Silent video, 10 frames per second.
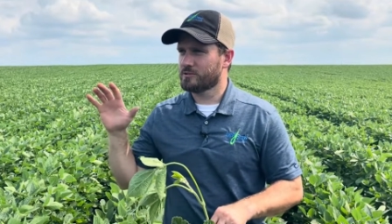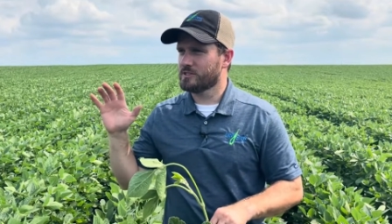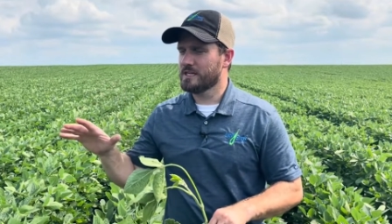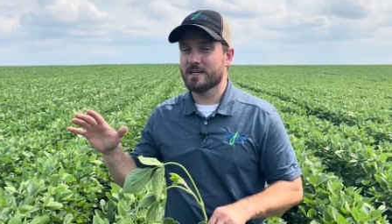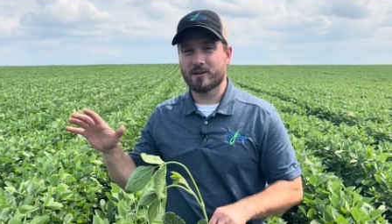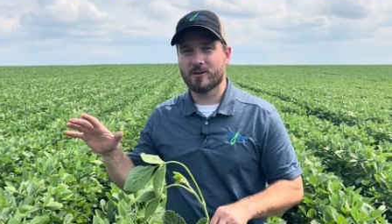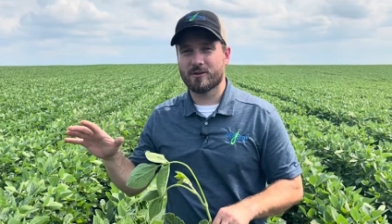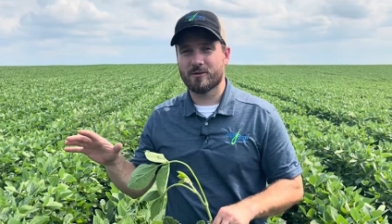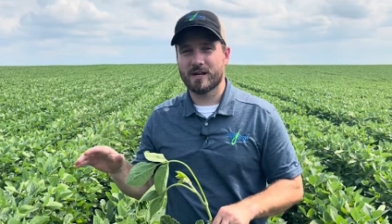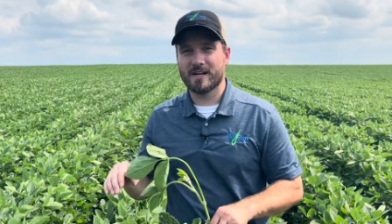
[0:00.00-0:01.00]
seeing an
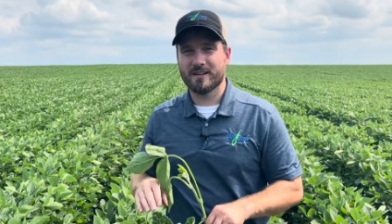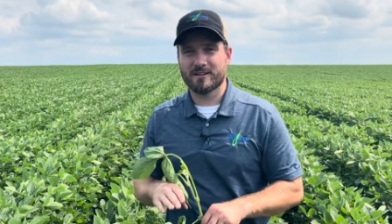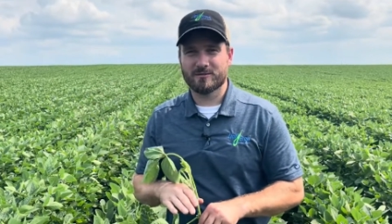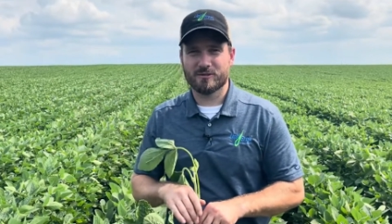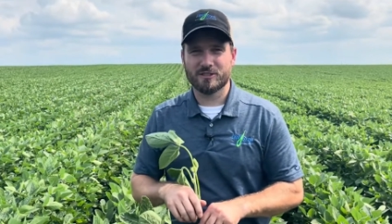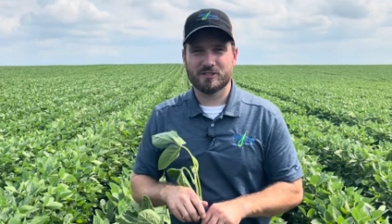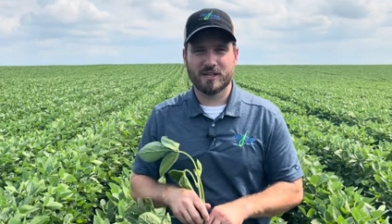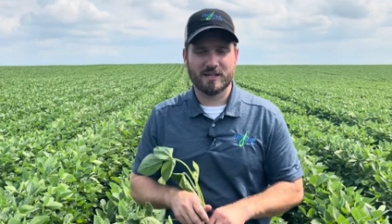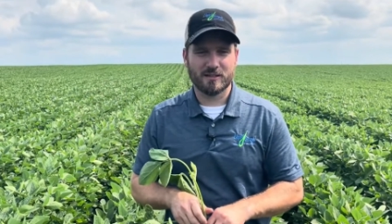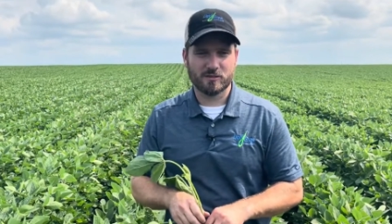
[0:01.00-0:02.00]
ROI on a
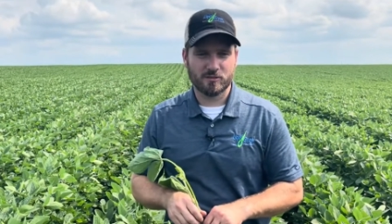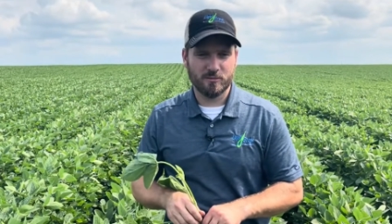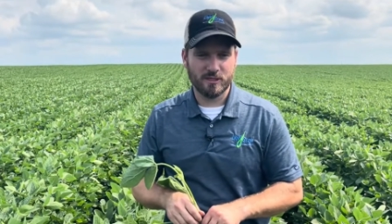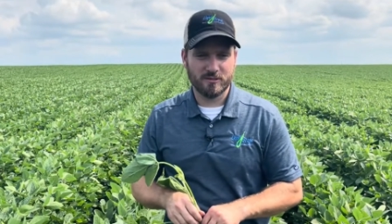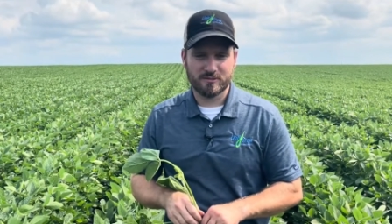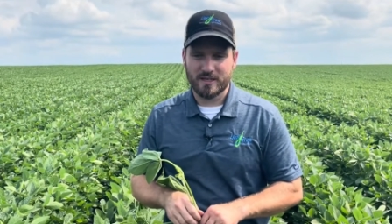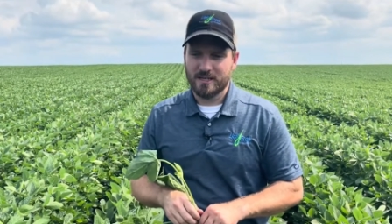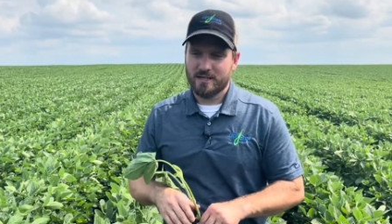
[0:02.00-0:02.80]
fungicide out of soybeans?